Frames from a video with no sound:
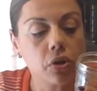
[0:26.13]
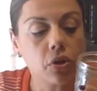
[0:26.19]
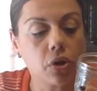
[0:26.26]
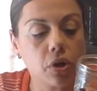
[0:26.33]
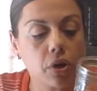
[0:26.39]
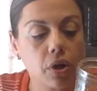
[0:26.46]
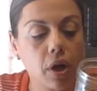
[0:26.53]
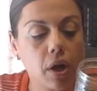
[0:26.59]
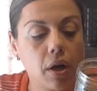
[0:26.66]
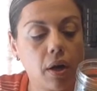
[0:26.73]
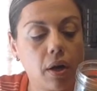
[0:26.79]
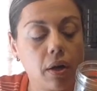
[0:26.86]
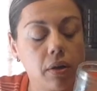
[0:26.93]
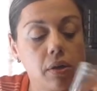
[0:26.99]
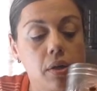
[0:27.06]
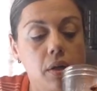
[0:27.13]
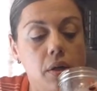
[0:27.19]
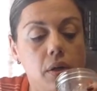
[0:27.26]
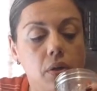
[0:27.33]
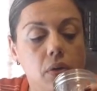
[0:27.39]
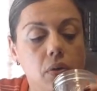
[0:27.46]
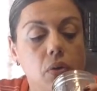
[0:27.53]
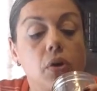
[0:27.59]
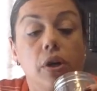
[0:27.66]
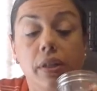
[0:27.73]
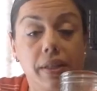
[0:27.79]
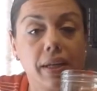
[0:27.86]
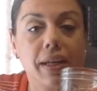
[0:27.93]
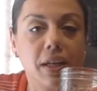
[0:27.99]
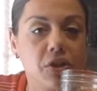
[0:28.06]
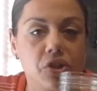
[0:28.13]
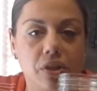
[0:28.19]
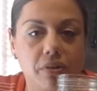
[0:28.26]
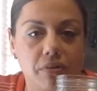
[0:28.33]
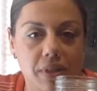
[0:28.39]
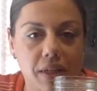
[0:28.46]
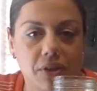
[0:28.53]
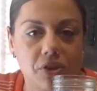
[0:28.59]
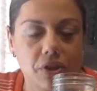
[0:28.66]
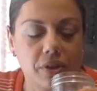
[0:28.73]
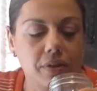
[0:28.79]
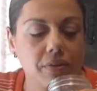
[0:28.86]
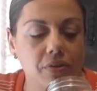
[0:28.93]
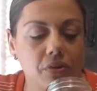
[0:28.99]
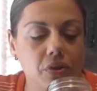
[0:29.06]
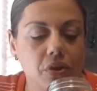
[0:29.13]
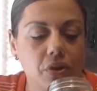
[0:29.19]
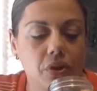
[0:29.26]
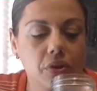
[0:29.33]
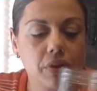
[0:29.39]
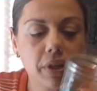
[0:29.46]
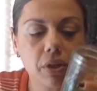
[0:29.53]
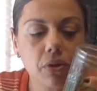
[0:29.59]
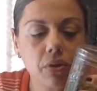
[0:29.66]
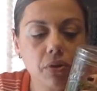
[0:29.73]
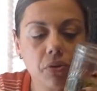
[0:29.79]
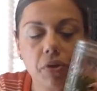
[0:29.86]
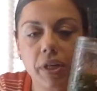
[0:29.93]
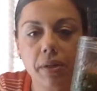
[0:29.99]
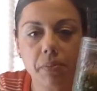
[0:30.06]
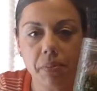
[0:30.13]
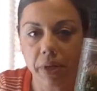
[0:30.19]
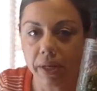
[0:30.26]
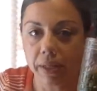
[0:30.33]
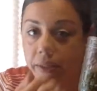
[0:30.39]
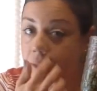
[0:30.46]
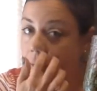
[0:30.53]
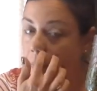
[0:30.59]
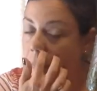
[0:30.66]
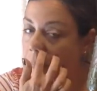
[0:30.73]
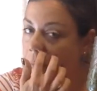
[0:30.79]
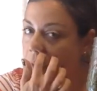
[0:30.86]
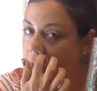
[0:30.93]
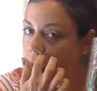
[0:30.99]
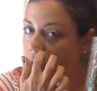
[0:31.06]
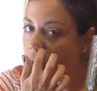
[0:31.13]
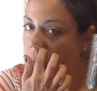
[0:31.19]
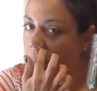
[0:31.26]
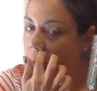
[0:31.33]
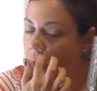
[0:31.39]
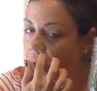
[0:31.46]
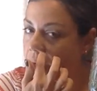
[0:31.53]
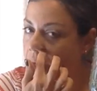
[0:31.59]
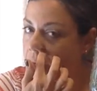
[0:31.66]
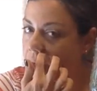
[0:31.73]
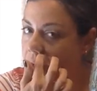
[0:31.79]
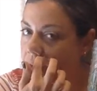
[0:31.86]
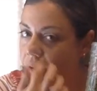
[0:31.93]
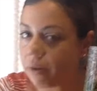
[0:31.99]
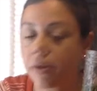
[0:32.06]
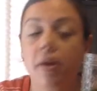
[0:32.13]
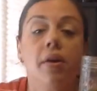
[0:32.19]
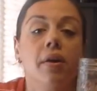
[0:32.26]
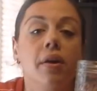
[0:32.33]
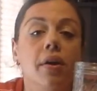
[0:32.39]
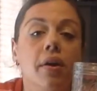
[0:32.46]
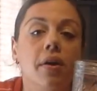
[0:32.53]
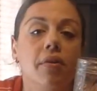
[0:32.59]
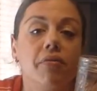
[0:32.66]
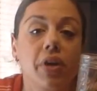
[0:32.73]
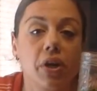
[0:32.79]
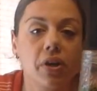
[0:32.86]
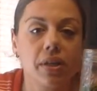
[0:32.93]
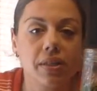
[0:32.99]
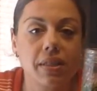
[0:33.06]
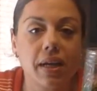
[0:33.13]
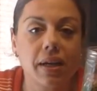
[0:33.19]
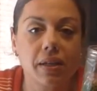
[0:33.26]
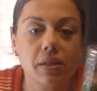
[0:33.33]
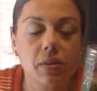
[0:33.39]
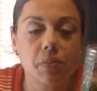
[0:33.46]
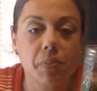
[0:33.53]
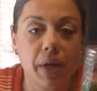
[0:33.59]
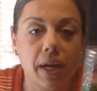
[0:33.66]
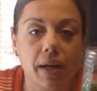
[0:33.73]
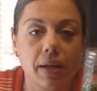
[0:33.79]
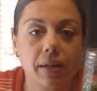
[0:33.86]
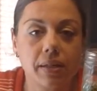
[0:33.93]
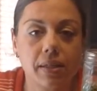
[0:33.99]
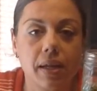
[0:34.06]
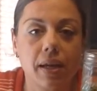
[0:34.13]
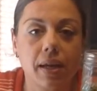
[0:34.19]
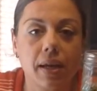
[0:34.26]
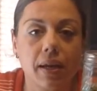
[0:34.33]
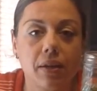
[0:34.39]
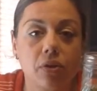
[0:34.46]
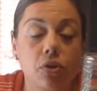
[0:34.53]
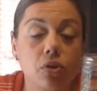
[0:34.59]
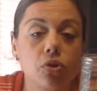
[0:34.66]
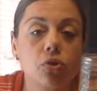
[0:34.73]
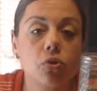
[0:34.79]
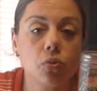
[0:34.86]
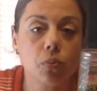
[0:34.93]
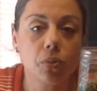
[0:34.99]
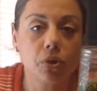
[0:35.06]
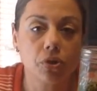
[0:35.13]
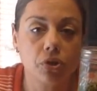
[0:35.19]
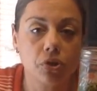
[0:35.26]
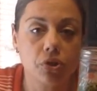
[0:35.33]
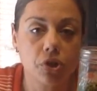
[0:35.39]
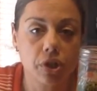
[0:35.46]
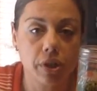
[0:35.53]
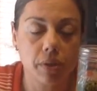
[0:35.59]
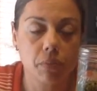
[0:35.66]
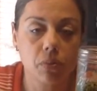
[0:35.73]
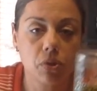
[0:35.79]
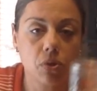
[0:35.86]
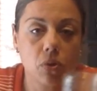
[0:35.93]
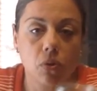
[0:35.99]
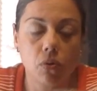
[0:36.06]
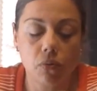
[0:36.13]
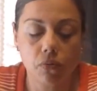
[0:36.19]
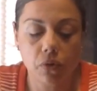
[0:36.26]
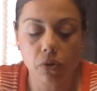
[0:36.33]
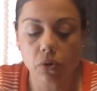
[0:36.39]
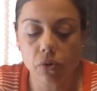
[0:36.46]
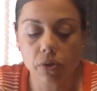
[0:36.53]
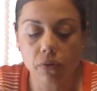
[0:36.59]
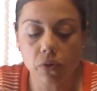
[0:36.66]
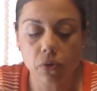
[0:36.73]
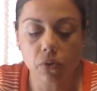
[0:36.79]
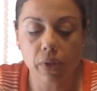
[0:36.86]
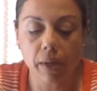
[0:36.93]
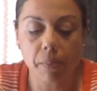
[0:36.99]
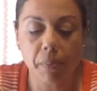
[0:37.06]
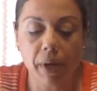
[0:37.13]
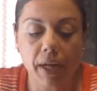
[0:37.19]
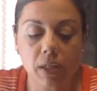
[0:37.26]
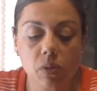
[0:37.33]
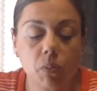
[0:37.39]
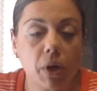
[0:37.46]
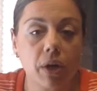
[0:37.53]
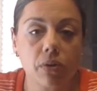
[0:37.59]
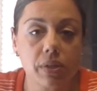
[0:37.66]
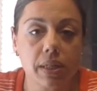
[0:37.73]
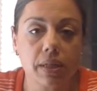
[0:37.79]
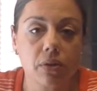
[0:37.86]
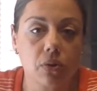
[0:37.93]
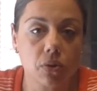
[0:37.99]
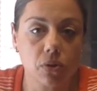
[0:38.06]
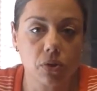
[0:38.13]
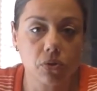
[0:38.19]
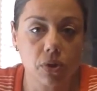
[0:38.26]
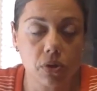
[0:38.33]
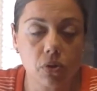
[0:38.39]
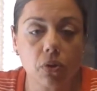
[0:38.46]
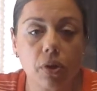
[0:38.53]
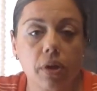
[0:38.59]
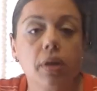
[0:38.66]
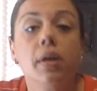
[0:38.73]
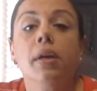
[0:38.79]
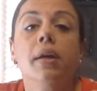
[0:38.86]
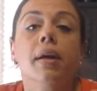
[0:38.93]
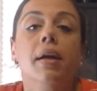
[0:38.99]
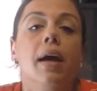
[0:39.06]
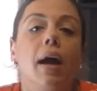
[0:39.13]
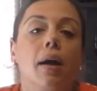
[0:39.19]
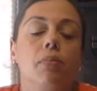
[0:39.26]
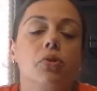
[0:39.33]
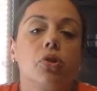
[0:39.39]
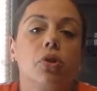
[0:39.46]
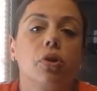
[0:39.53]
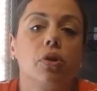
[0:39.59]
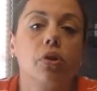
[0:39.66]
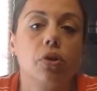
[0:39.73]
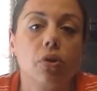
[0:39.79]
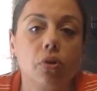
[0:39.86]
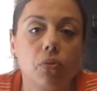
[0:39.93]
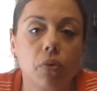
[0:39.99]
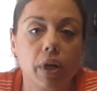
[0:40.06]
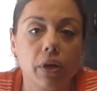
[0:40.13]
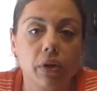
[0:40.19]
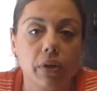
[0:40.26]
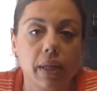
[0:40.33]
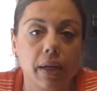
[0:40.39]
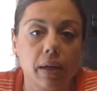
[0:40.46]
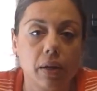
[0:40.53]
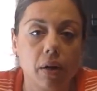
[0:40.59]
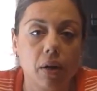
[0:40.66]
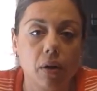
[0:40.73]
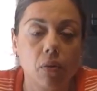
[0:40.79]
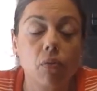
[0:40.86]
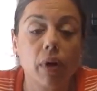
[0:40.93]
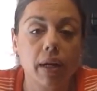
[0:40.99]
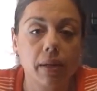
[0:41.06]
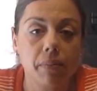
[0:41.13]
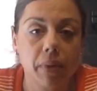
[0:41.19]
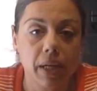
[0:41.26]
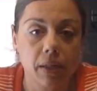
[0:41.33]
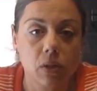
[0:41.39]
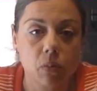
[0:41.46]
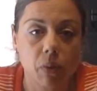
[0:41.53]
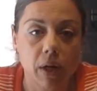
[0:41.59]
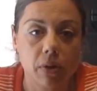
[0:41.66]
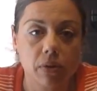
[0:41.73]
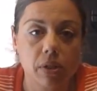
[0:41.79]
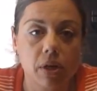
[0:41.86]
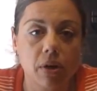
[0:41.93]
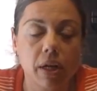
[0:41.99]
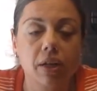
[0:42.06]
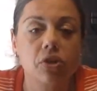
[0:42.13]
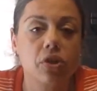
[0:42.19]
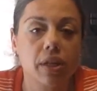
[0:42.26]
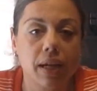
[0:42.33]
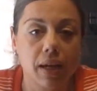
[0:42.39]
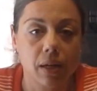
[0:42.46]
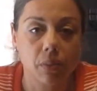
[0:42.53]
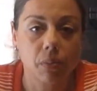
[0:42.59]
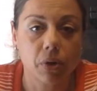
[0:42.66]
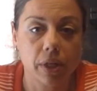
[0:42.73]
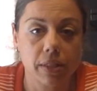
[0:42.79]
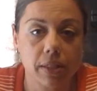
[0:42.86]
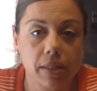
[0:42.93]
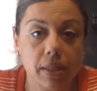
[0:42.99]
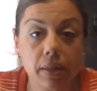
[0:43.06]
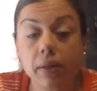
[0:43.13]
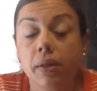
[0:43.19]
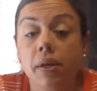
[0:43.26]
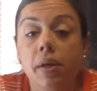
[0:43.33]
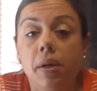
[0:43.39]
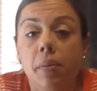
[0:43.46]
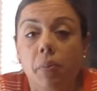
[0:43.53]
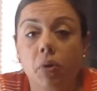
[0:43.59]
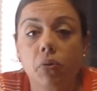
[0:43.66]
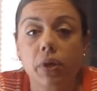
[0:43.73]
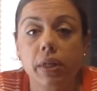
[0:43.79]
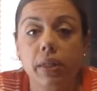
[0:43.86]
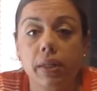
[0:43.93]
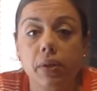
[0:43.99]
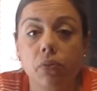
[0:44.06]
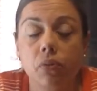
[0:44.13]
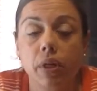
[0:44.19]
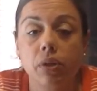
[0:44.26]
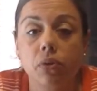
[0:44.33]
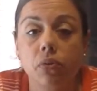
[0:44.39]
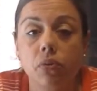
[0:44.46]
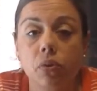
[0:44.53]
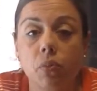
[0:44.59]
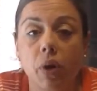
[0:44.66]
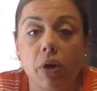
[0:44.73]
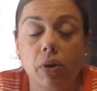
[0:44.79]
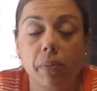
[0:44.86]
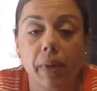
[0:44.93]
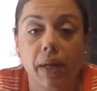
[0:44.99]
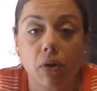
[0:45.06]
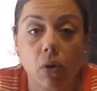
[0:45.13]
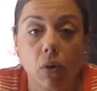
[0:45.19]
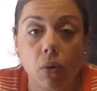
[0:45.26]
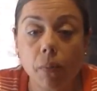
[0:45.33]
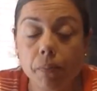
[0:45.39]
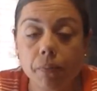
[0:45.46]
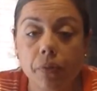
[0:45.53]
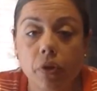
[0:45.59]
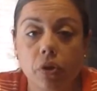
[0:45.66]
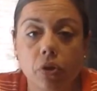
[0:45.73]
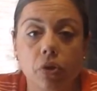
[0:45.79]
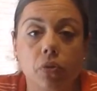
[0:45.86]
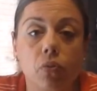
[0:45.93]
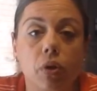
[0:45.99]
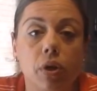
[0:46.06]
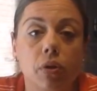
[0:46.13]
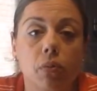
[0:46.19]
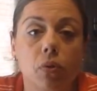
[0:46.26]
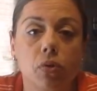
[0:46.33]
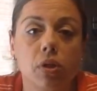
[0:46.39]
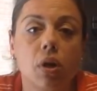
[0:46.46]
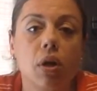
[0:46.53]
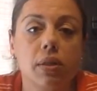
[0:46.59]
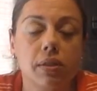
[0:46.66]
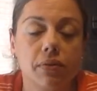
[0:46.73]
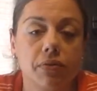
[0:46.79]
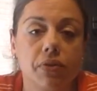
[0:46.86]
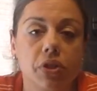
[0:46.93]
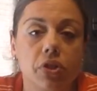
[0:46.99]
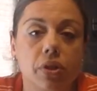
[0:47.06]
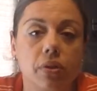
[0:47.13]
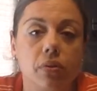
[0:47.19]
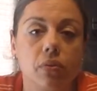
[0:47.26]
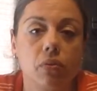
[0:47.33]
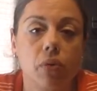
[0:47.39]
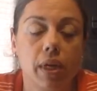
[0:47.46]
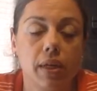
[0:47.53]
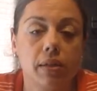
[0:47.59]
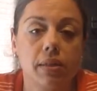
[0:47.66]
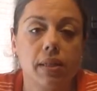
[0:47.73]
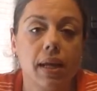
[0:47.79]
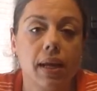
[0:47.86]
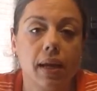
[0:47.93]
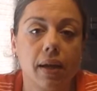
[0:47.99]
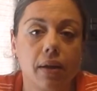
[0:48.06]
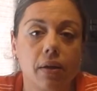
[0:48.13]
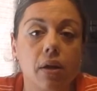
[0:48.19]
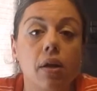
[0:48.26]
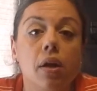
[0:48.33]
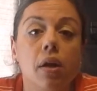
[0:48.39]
Or in the Asian section. They're little green beans that you could buy in various size bags and they're super cheap. So for those of you that buy sprouts at the grocery store, I'm sure you're aware that ready-made sprouts are actually kind of pricey, but really when you sprout them at home, they're one of the most cost-efficient ways to add